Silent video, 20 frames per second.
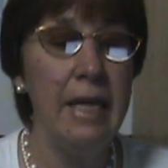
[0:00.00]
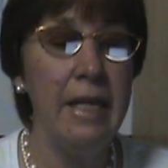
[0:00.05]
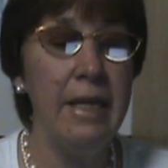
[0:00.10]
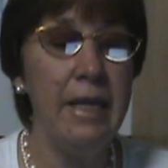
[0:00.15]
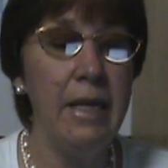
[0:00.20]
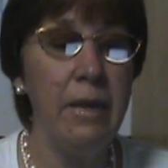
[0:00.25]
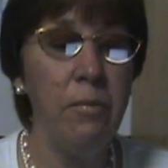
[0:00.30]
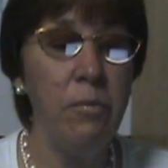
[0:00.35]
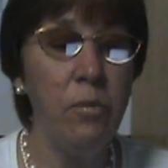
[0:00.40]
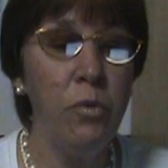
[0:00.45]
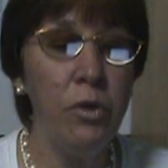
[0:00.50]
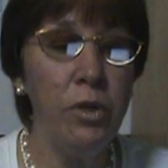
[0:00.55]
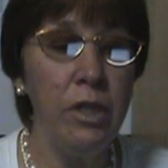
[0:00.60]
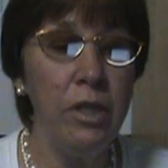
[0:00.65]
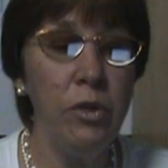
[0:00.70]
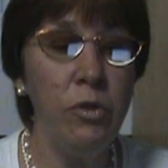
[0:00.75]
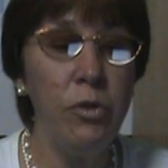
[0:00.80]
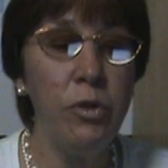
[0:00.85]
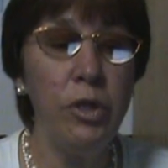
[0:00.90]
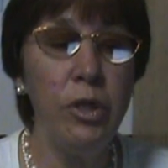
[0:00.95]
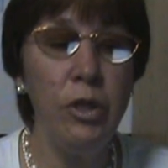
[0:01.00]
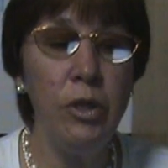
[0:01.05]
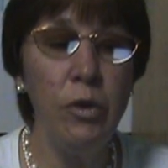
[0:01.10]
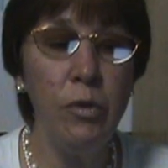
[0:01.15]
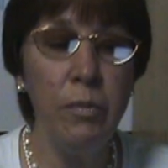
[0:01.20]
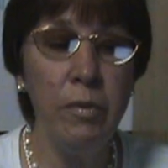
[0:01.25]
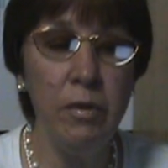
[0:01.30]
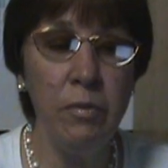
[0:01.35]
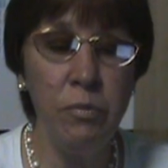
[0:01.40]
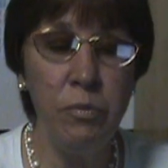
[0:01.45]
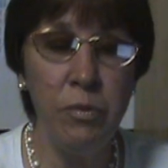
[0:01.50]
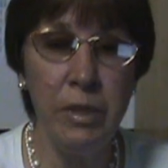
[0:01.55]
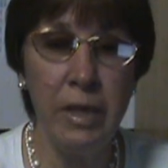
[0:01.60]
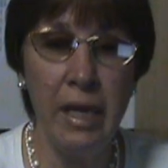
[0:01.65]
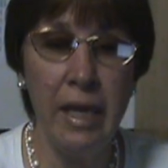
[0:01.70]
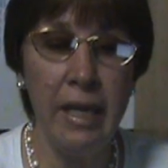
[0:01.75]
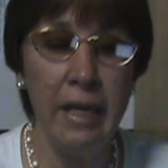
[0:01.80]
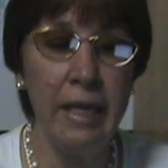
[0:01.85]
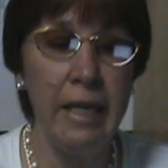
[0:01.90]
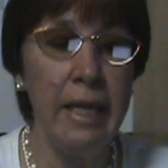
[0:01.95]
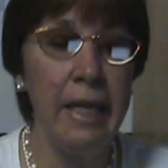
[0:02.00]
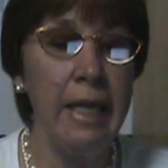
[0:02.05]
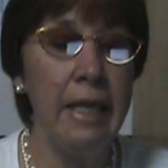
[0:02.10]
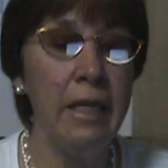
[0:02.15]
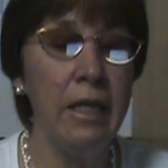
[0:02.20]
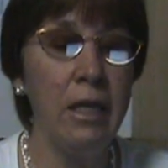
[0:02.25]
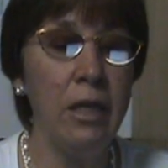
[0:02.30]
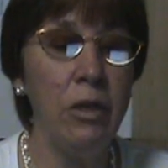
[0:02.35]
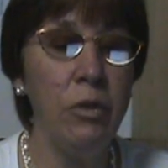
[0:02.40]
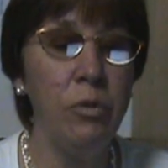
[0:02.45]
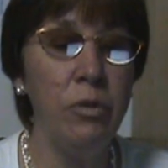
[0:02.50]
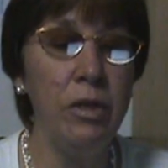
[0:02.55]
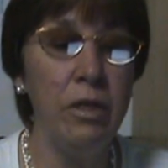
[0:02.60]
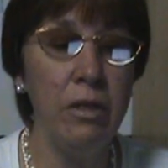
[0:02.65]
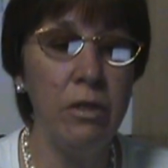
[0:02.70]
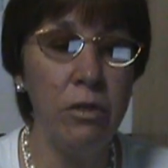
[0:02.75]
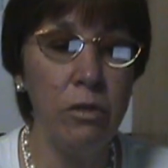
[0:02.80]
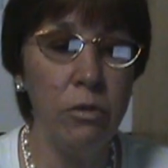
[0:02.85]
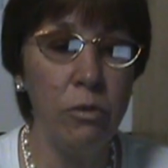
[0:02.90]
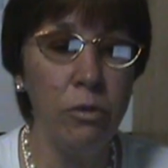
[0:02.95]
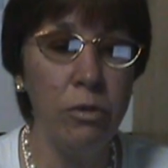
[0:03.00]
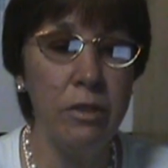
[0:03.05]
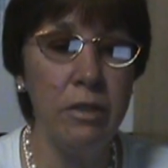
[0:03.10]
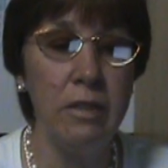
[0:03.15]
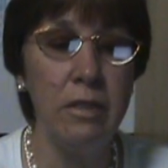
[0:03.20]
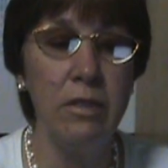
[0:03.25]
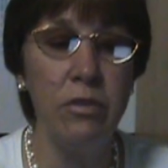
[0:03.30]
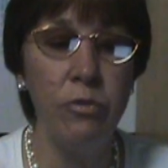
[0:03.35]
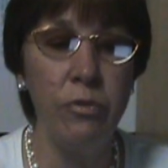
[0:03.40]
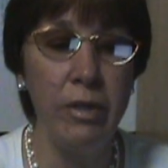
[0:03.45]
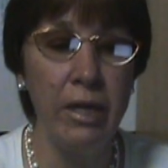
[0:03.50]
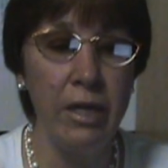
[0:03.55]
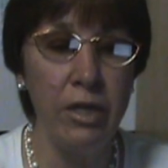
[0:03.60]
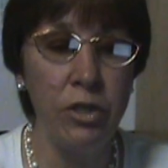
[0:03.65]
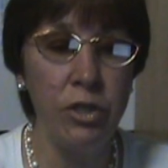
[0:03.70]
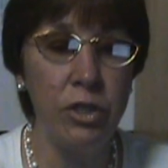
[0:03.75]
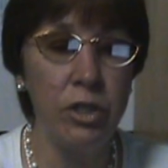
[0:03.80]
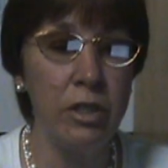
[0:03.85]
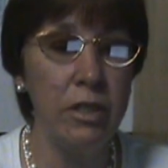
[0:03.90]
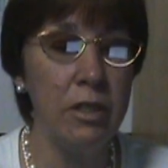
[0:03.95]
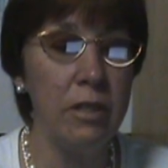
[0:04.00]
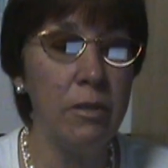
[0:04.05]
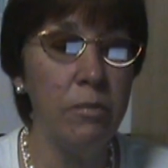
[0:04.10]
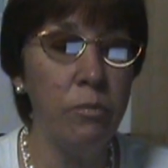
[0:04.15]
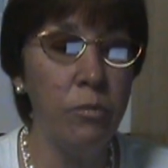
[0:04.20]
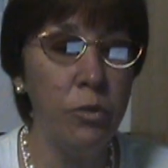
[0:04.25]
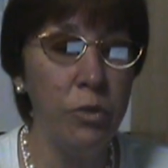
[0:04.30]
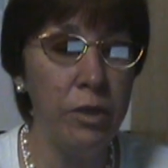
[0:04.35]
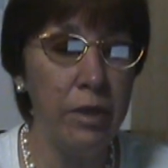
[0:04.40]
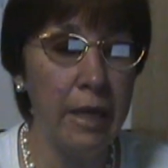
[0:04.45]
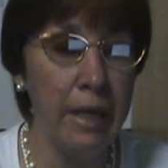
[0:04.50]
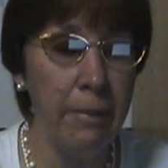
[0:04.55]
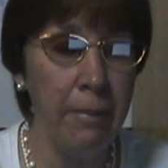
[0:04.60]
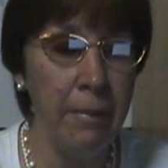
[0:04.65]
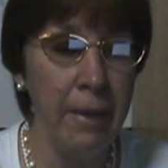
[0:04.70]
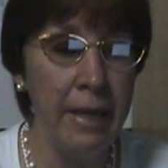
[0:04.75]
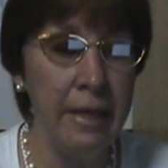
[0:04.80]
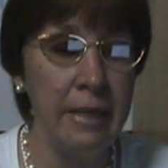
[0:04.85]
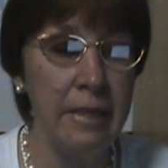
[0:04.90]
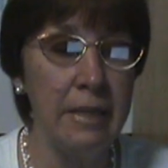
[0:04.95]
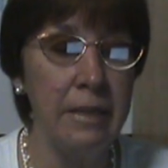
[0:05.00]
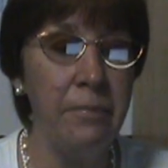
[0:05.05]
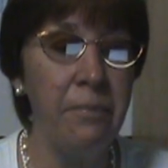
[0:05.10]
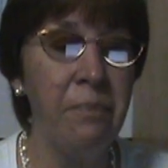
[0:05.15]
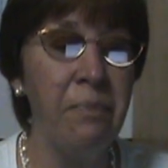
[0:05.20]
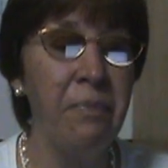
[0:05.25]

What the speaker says: They monitor human brain, including thoughts, reactions, motor commands,